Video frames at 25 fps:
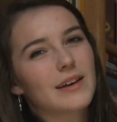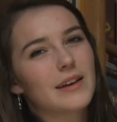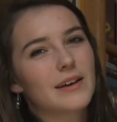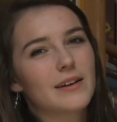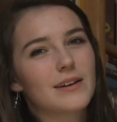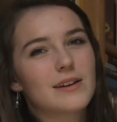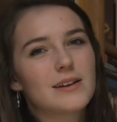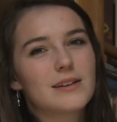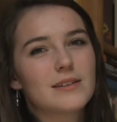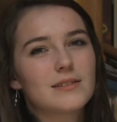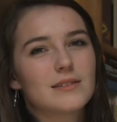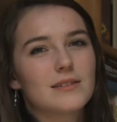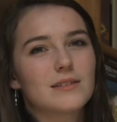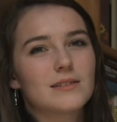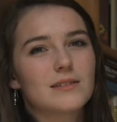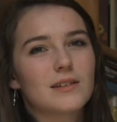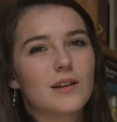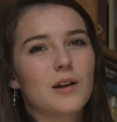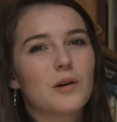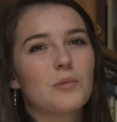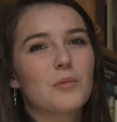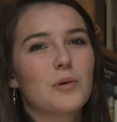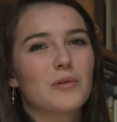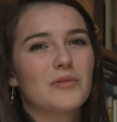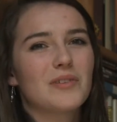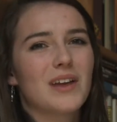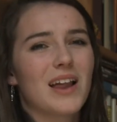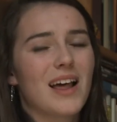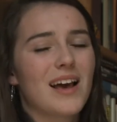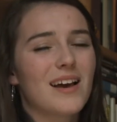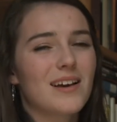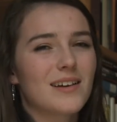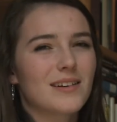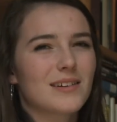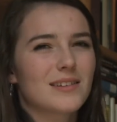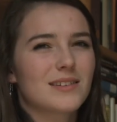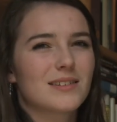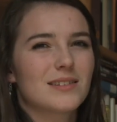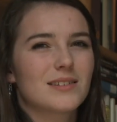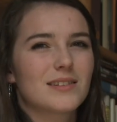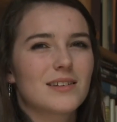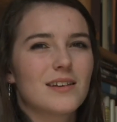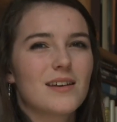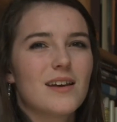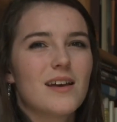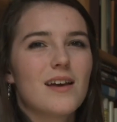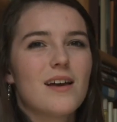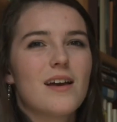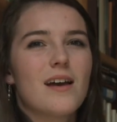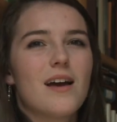here is it's a lot more relaxed,
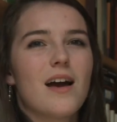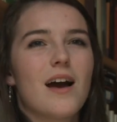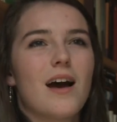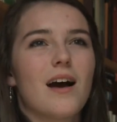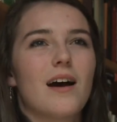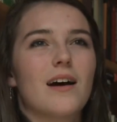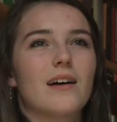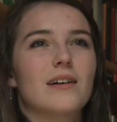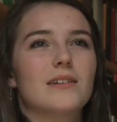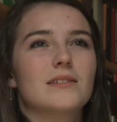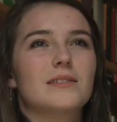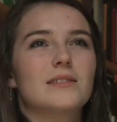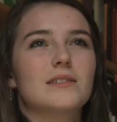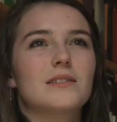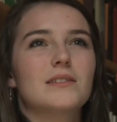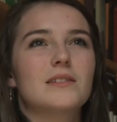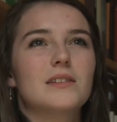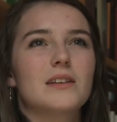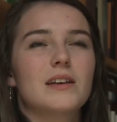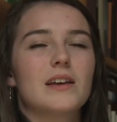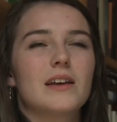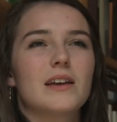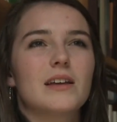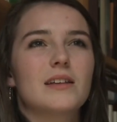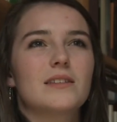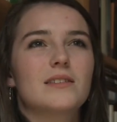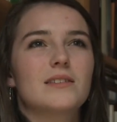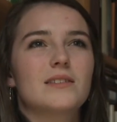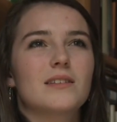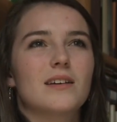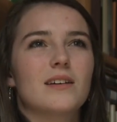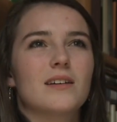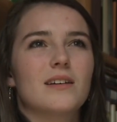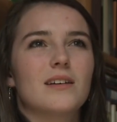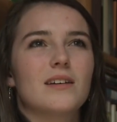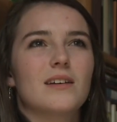and it